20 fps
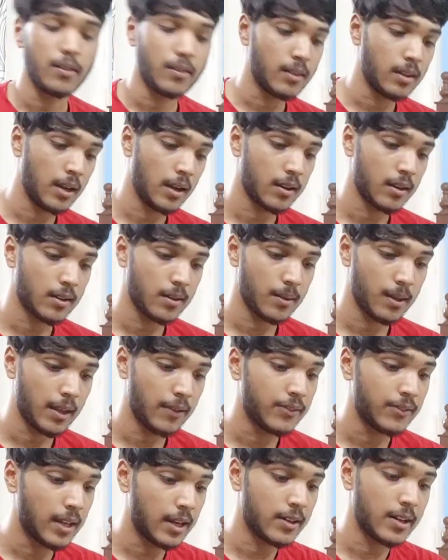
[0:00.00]
Like
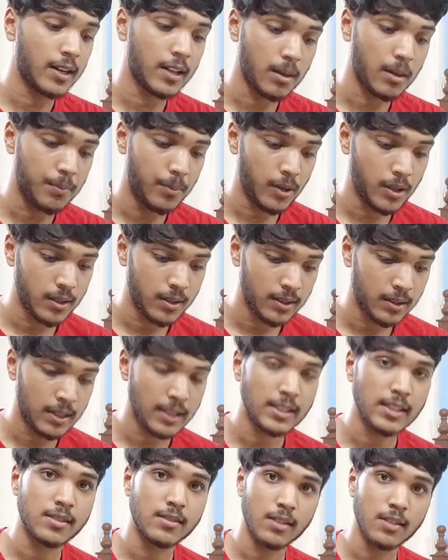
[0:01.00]
if they're reading a book, they
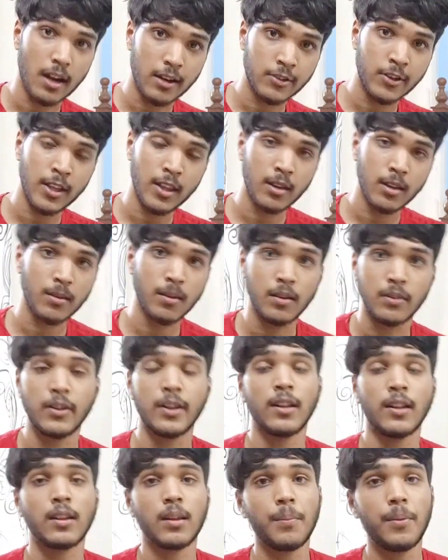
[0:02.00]
just start
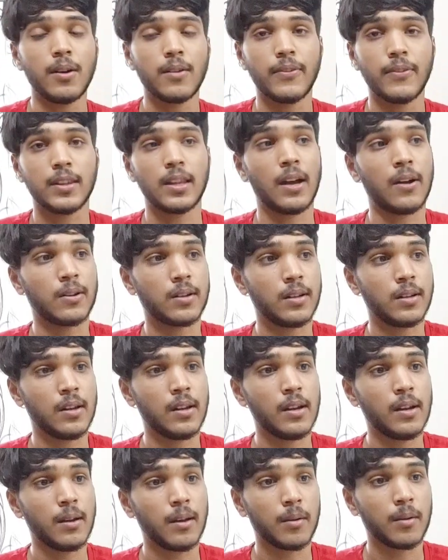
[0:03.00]
reading the book without
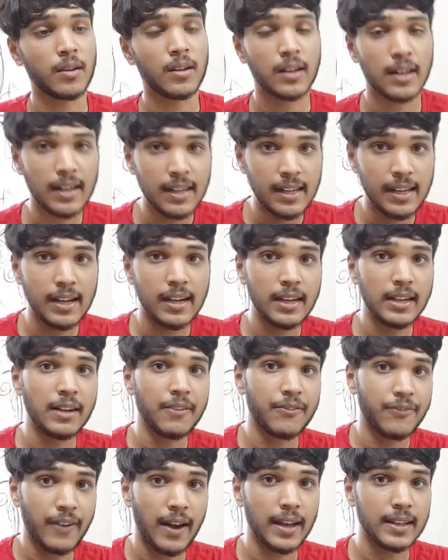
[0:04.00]
clearly
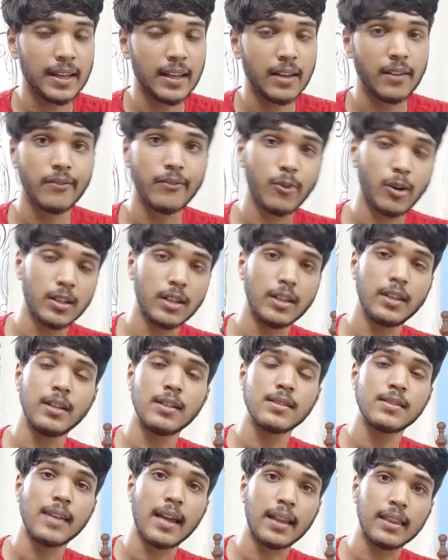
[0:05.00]
defining what it
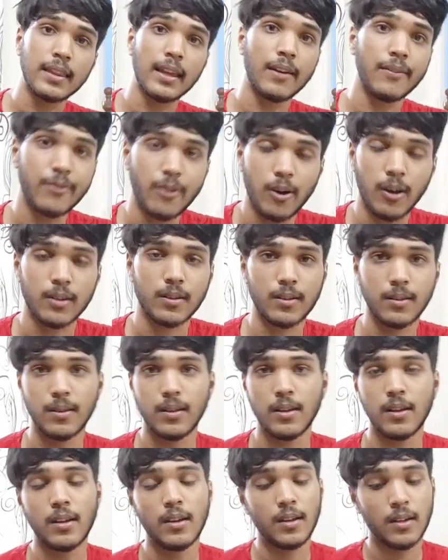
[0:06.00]
is that they want.
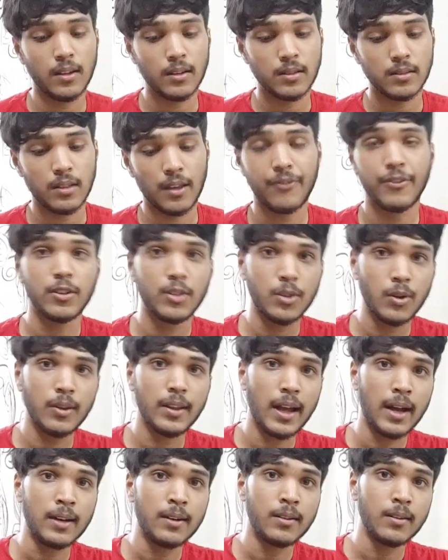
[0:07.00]
If you do
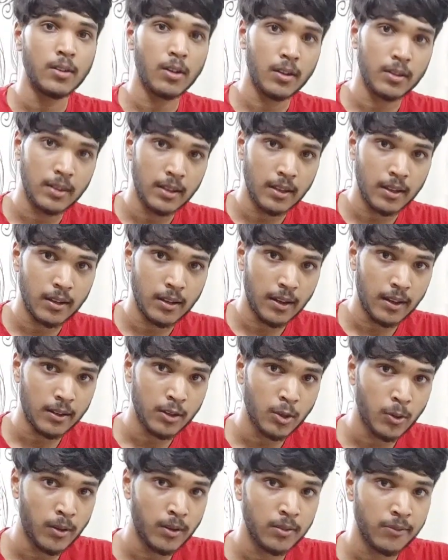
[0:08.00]
that,
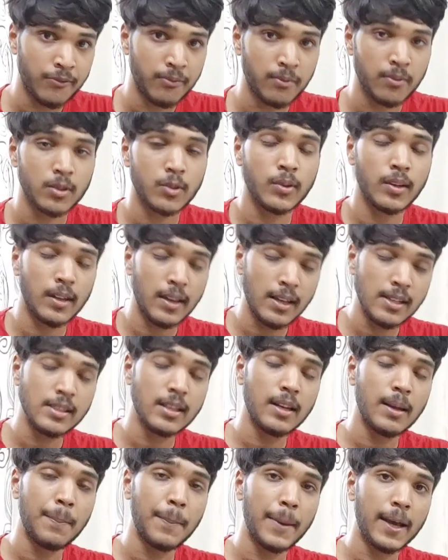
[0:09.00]
you will
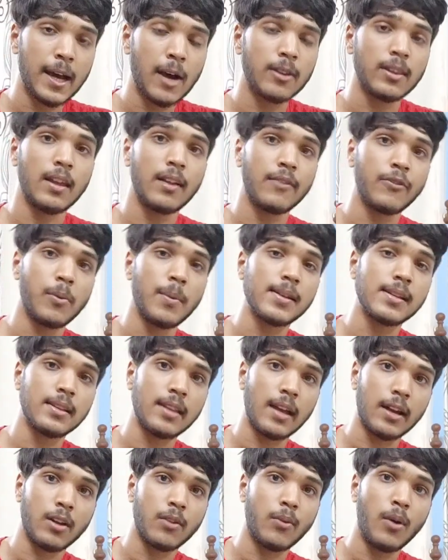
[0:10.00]
easily pick out the information
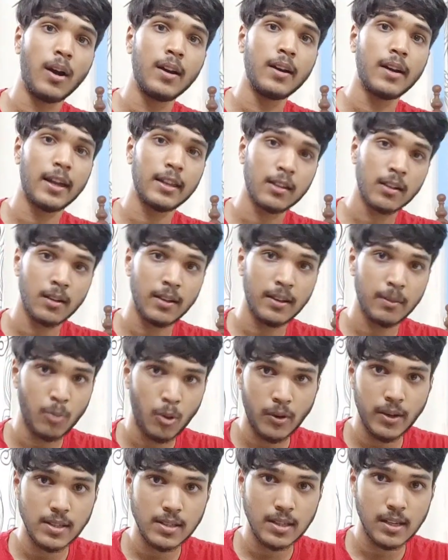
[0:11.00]
that you want and it will
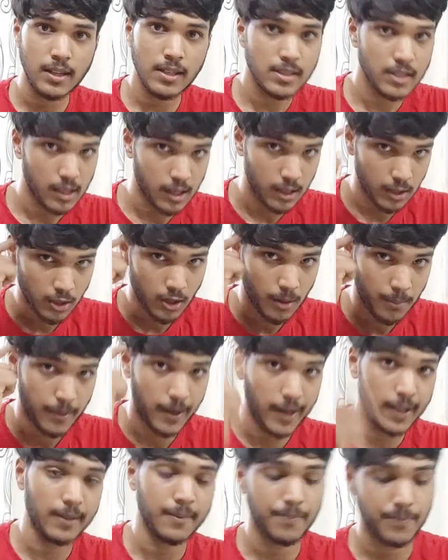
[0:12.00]
more easily stick into your
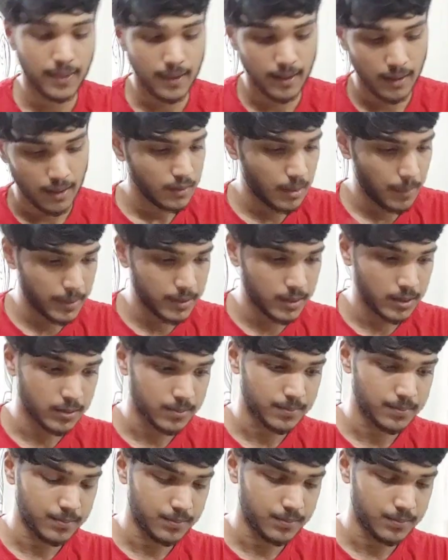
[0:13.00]
brain. Number 2.